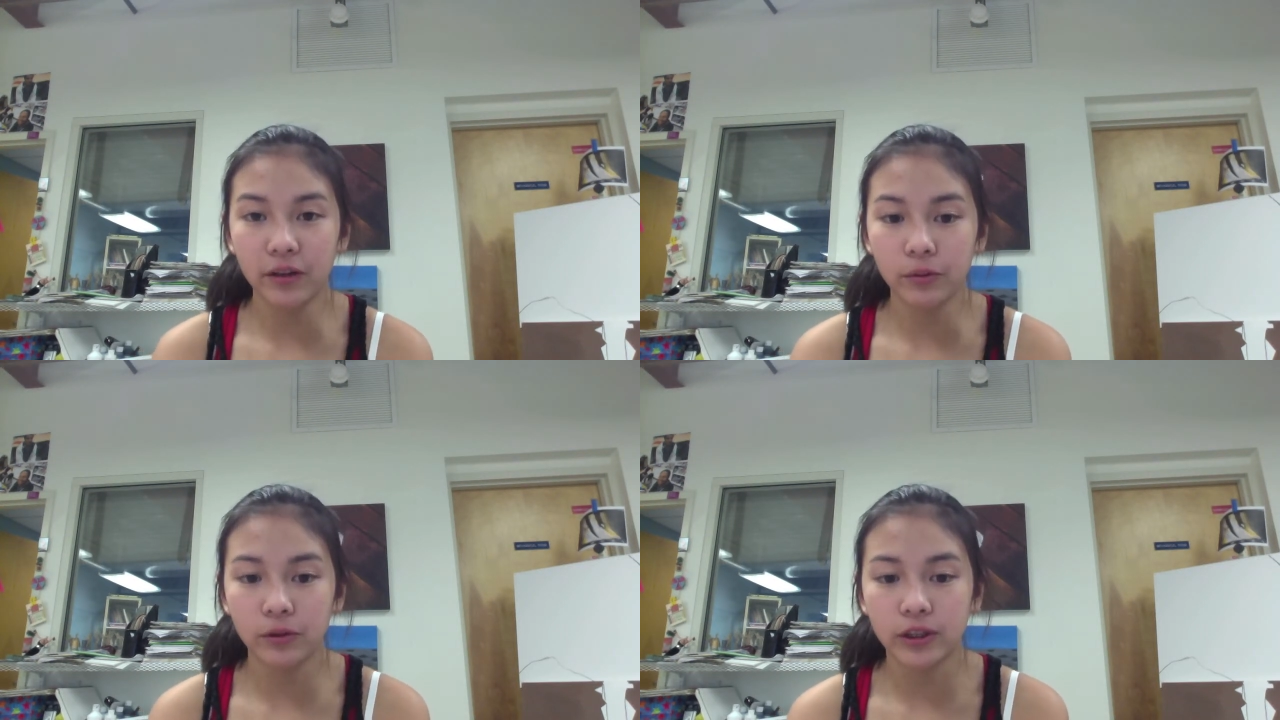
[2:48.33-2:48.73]

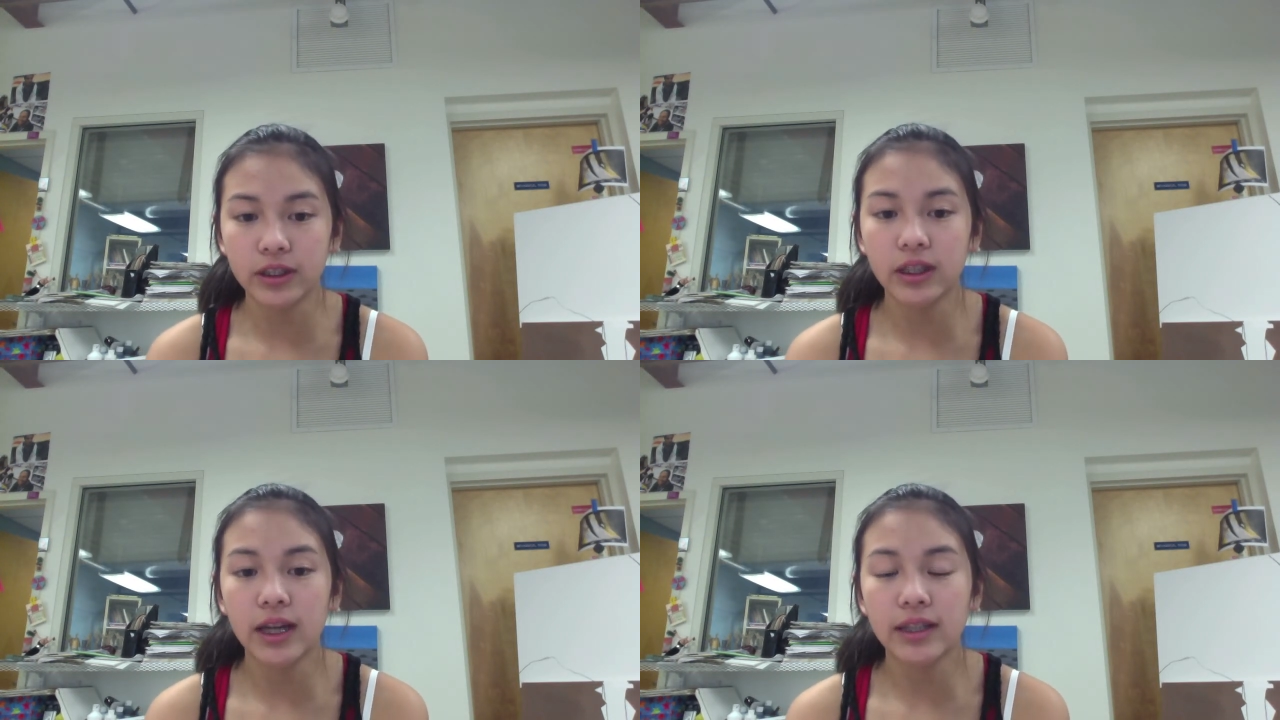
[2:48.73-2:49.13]
rulers,
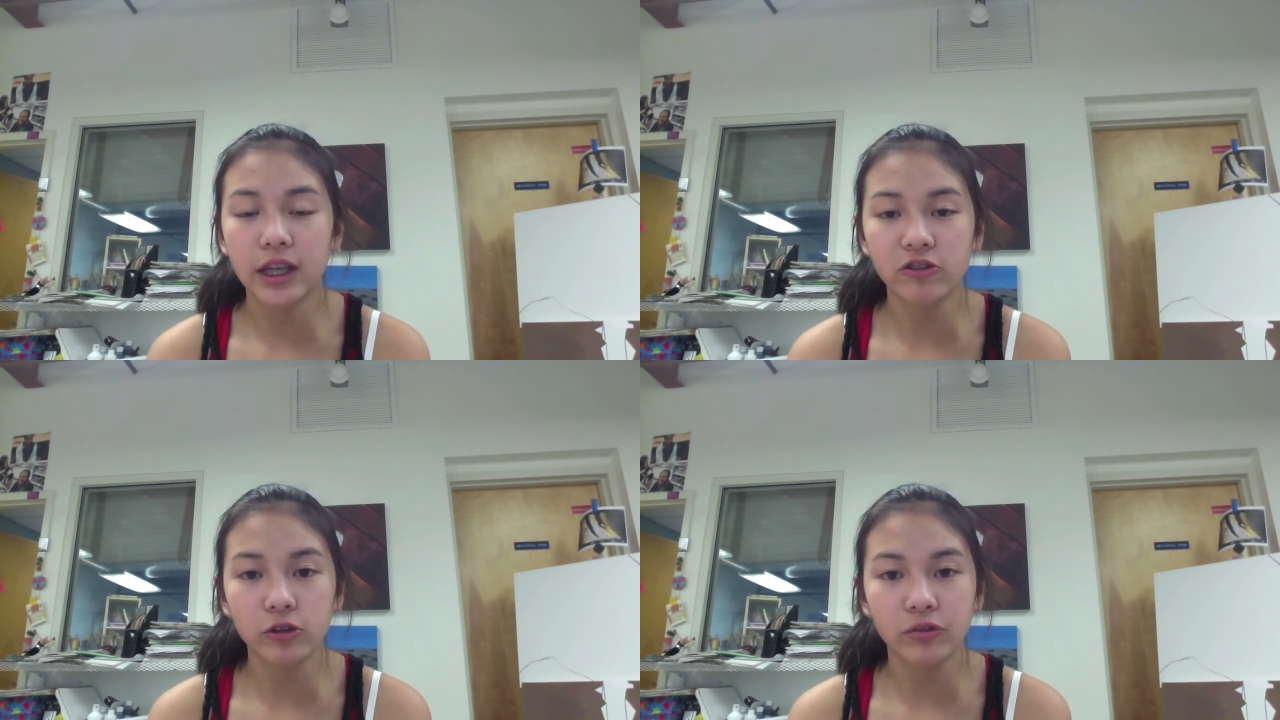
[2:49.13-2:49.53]

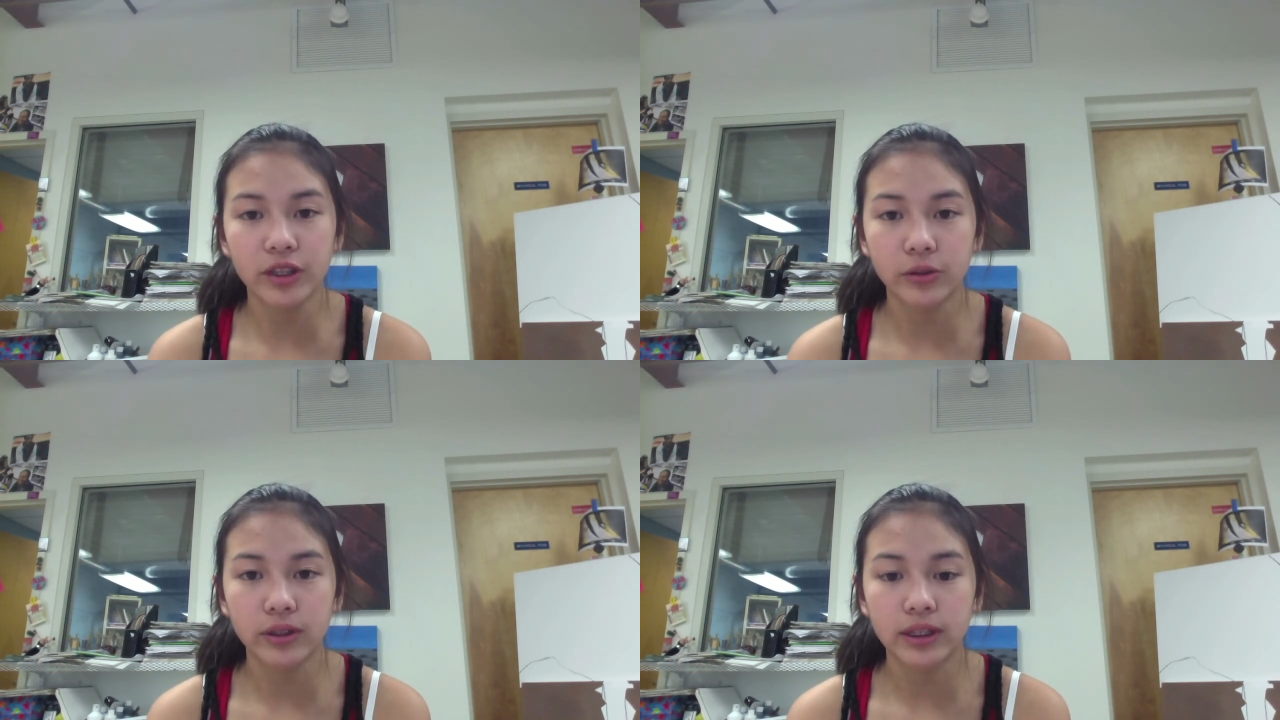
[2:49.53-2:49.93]
natural
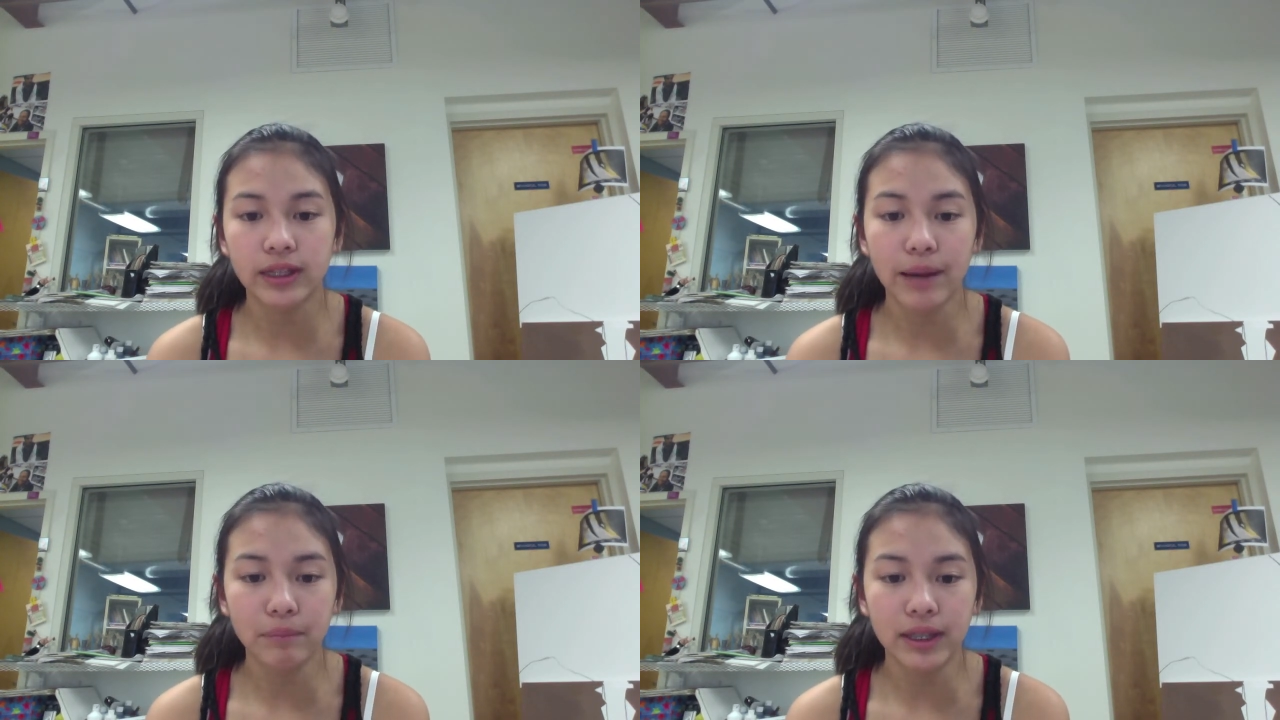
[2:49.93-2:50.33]
resources,
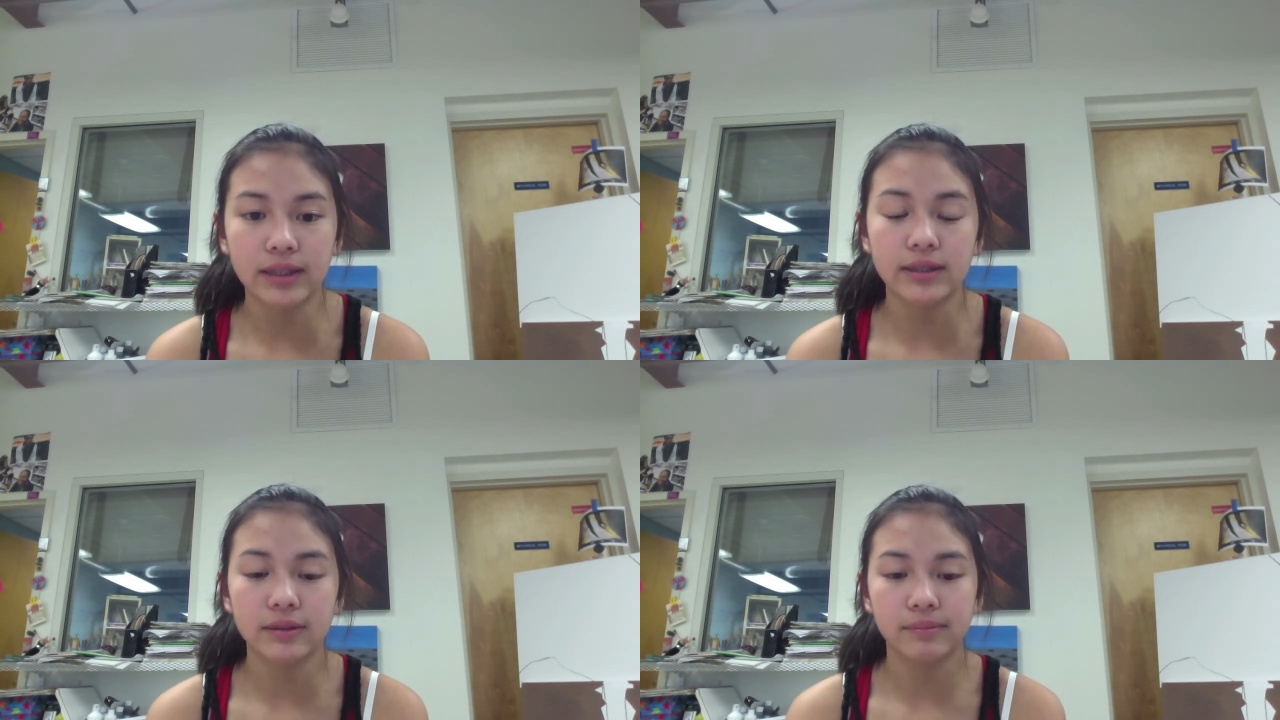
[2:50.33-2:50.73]
and
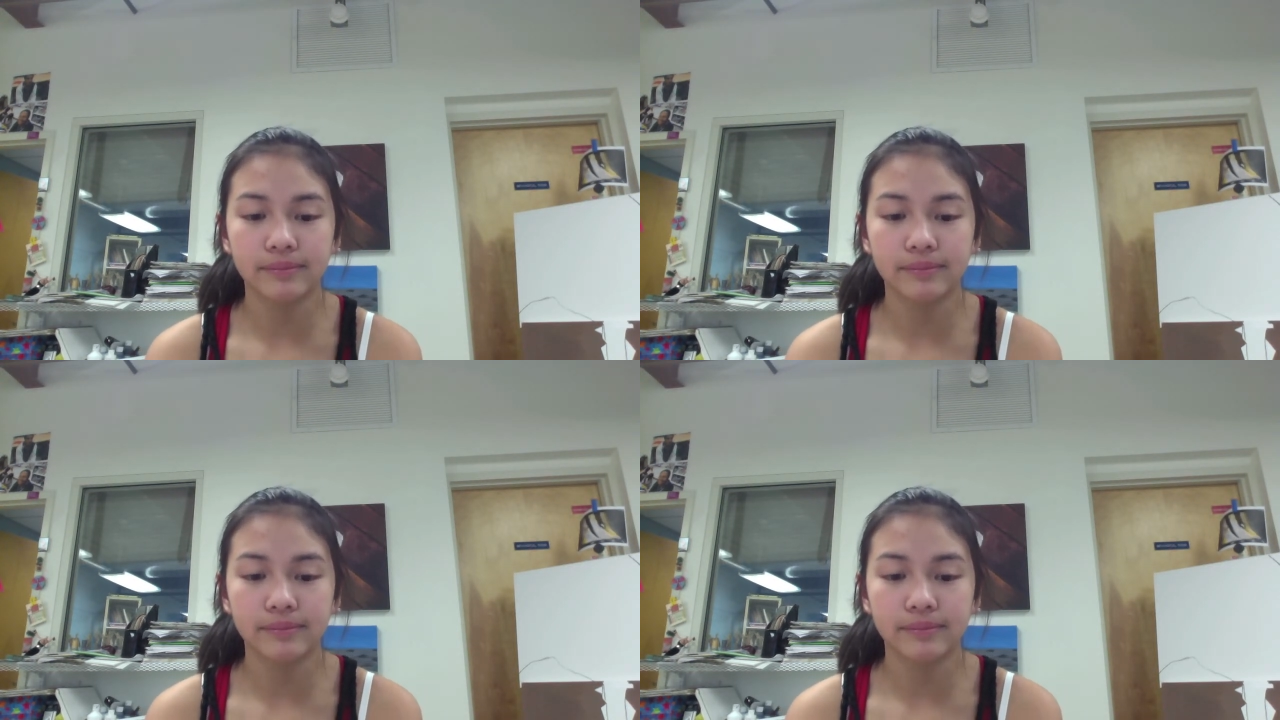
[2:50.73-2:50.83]
peace.